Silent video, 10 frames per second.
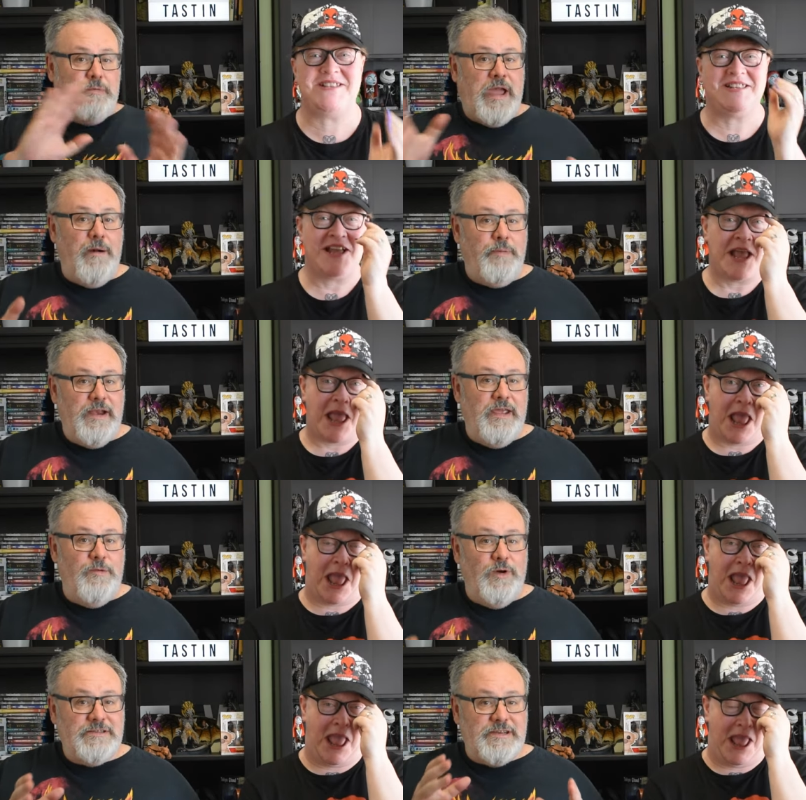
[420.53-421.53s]
Speaker 1: If any chip company
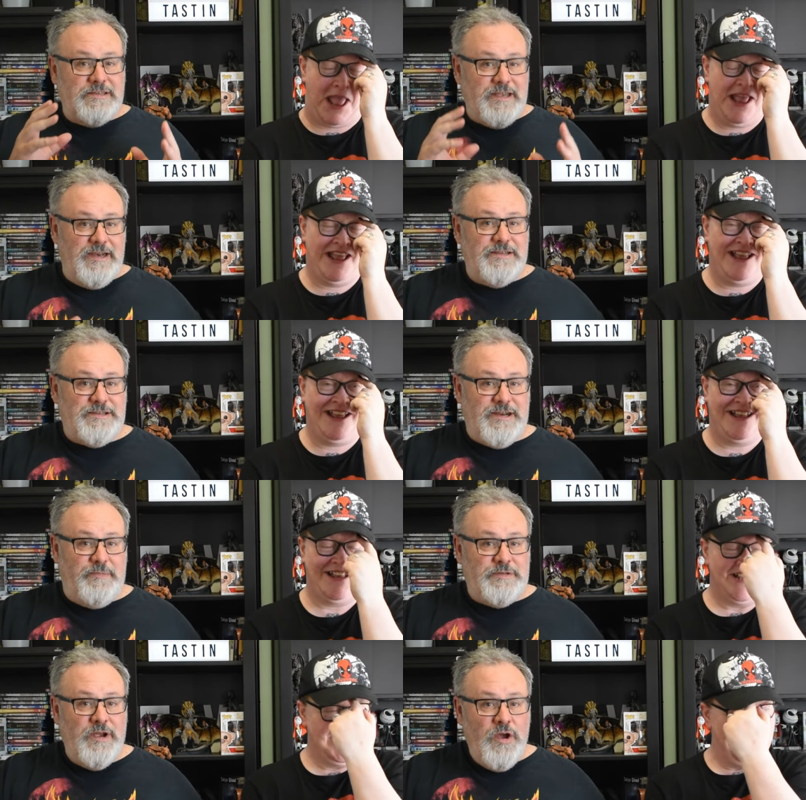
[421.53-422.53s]
wants to send us
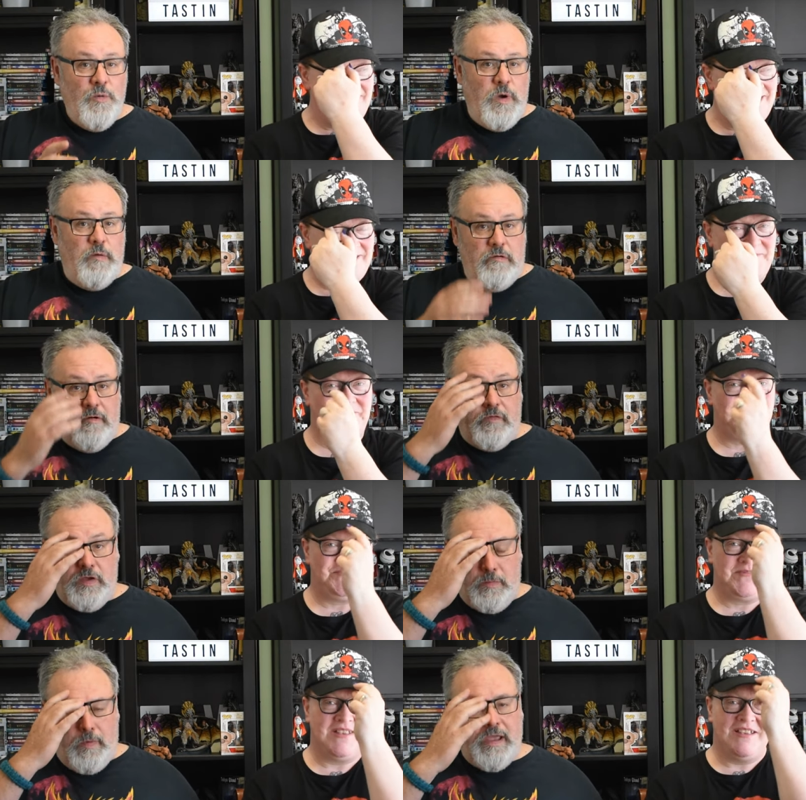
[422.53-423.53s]
chips, we will
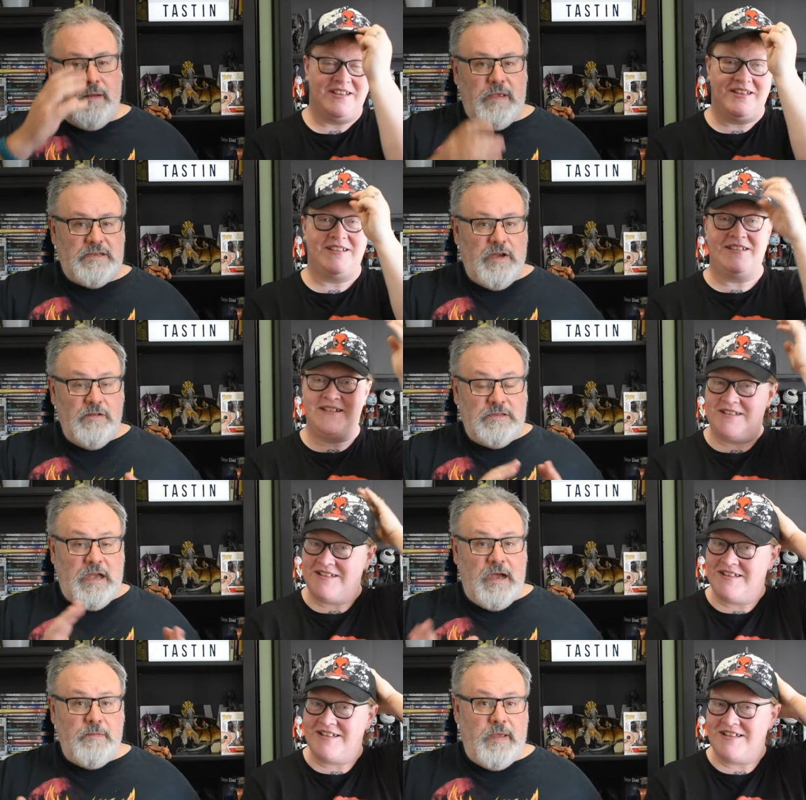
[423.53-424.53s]
review them. We're going to be a total
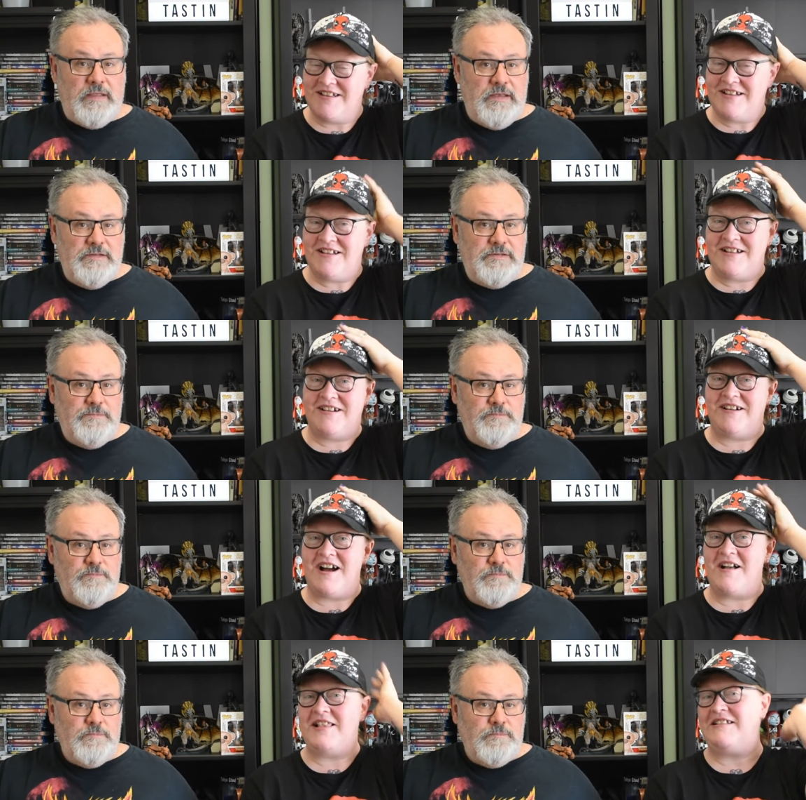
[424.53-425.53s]
tart about this.
Speaker 2: Or
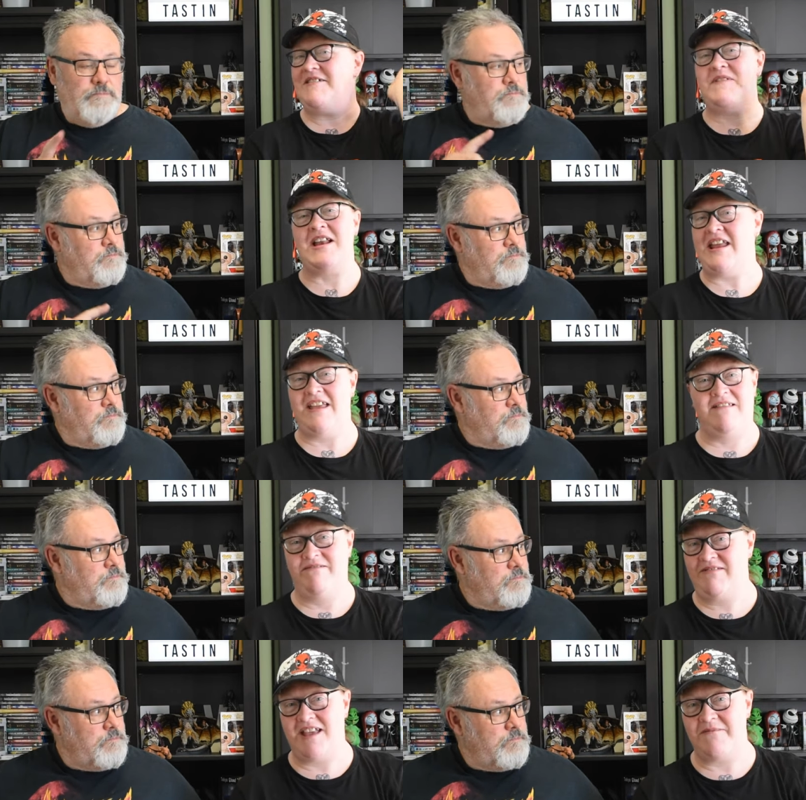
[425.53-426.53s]
if any
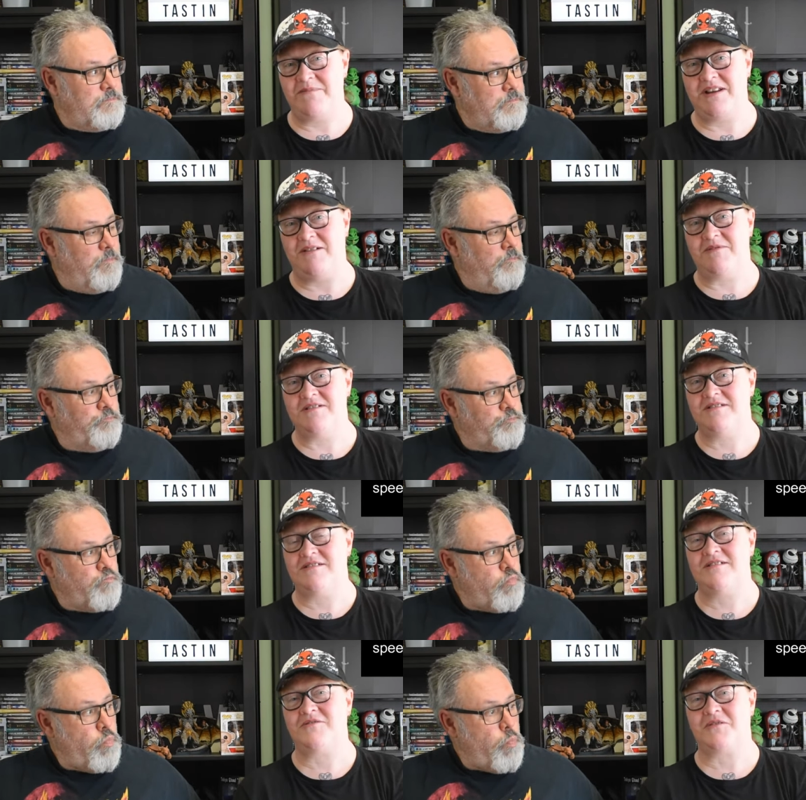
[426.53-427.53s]
company wants
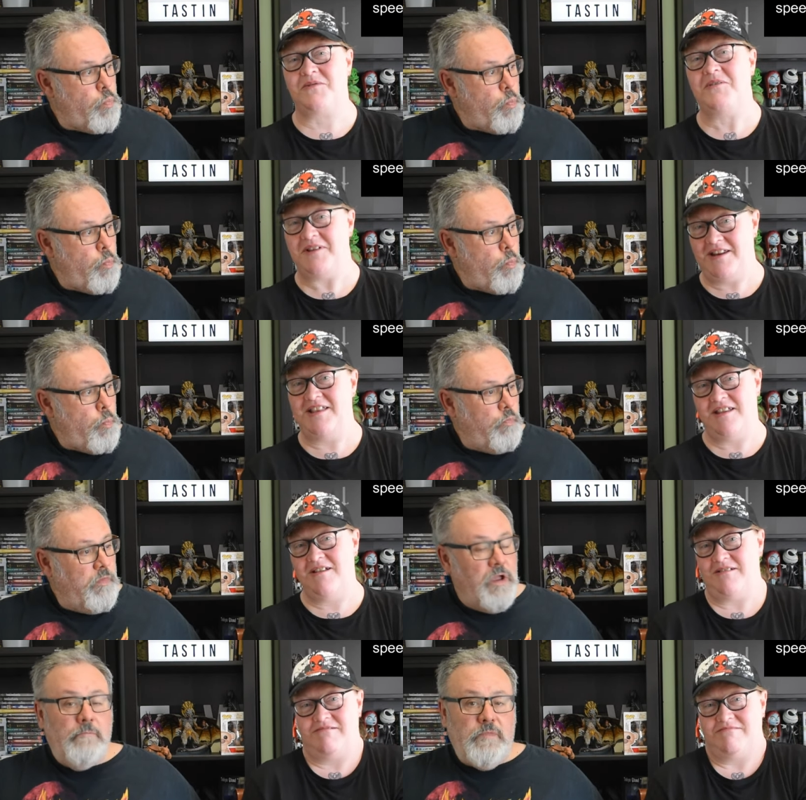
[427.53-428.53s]
us to review
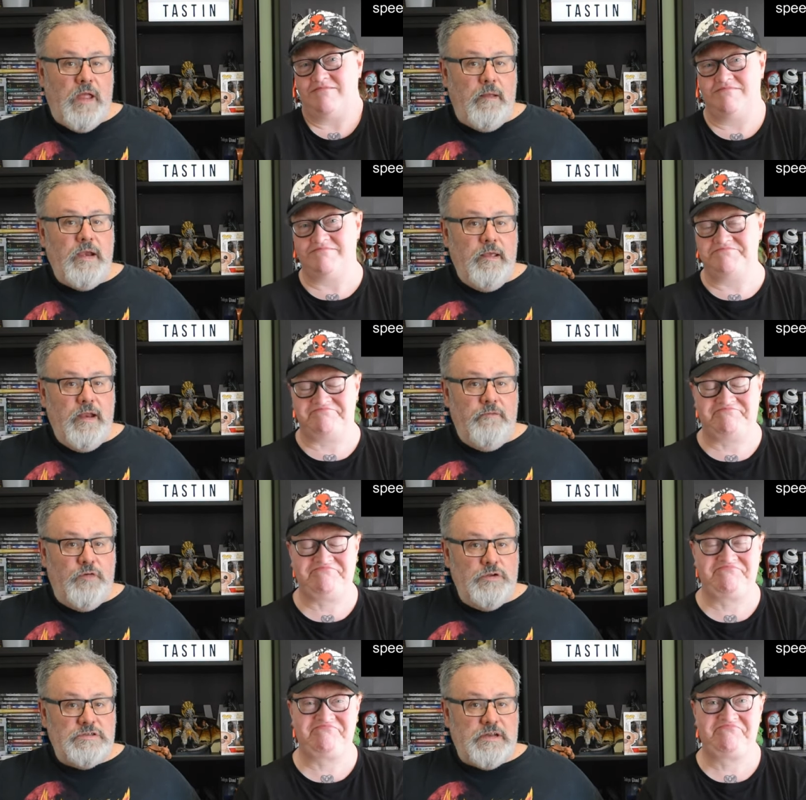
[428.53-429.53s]
anything.
Speaker 1: Yeah, any
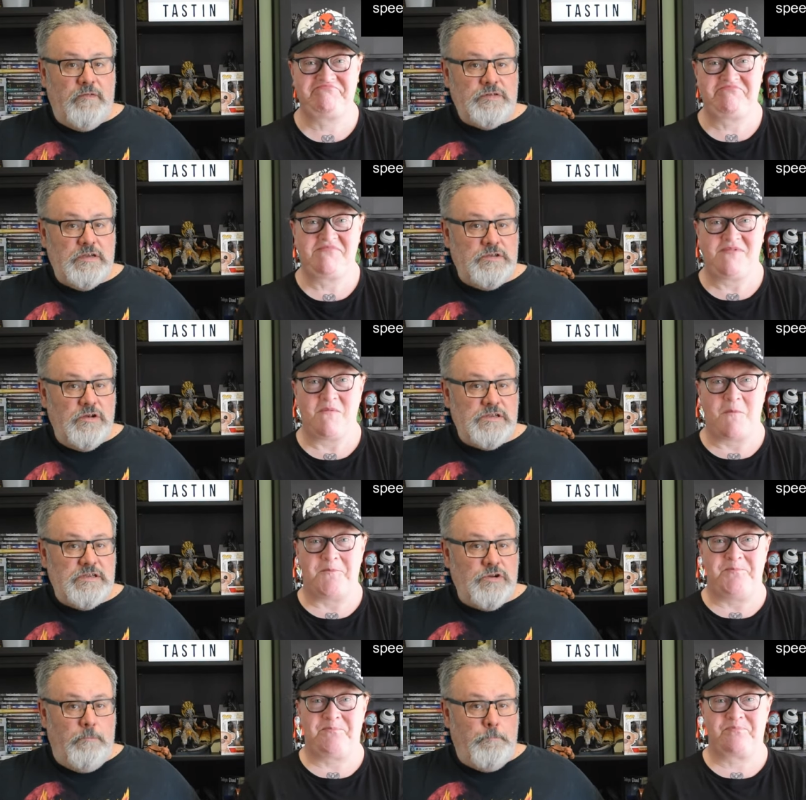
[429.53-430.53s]
food stuffs, as long as it's not